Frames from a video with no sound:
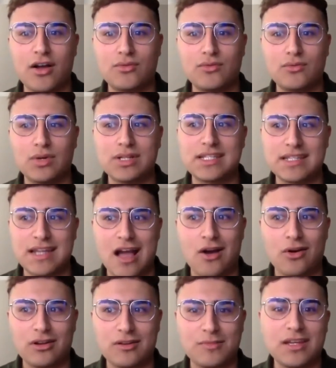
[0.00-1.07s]
what's now
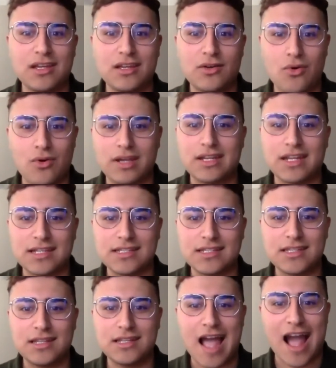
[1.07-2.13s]
going to be coined as
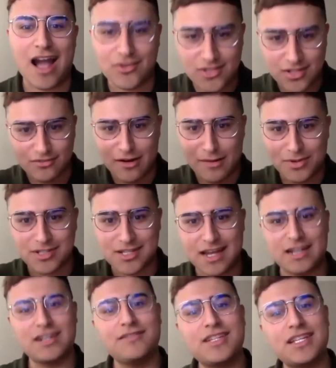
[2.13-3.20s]
a House of
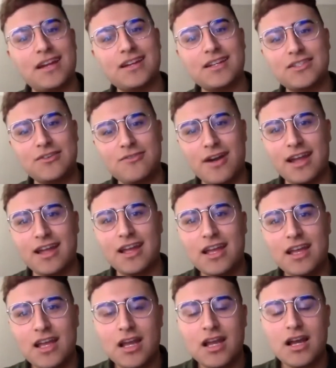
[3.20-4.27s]
Representatives in ASUA,
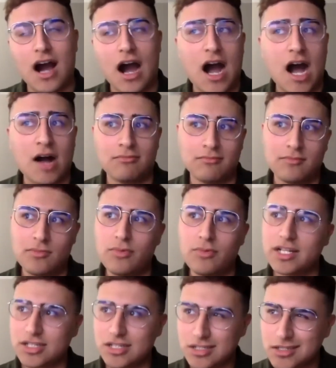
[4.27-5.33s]

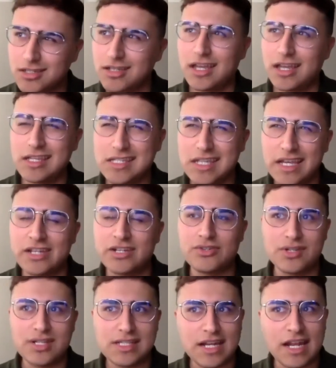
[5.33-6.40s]
which is
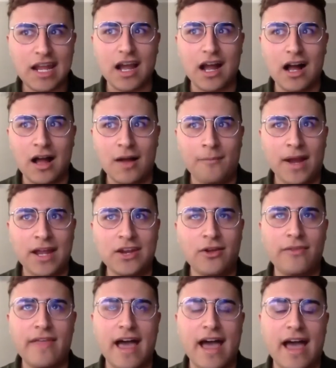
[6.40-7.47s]
interesting. I know
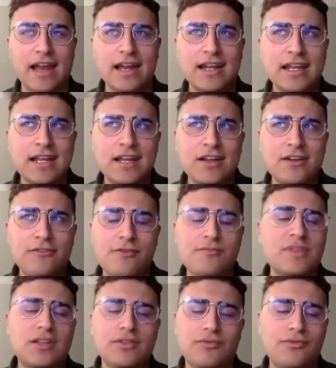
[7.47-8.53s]
that
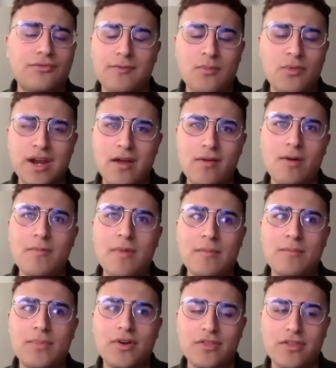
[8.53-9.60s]
from what I
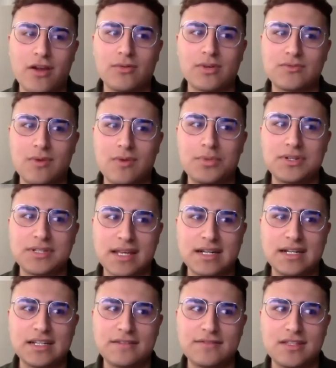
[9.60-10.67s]
remember, there was
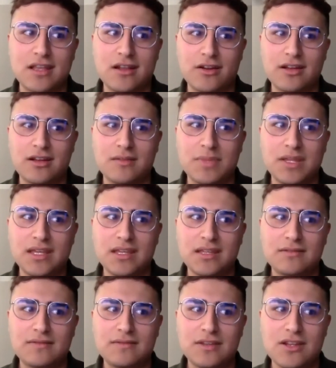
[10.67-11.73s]
representatives that are going to be,
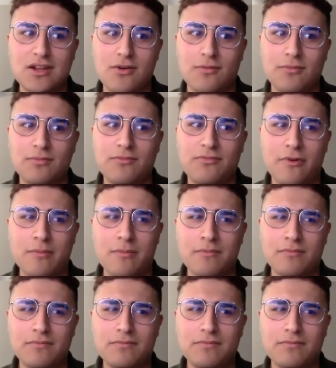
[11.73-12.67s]
from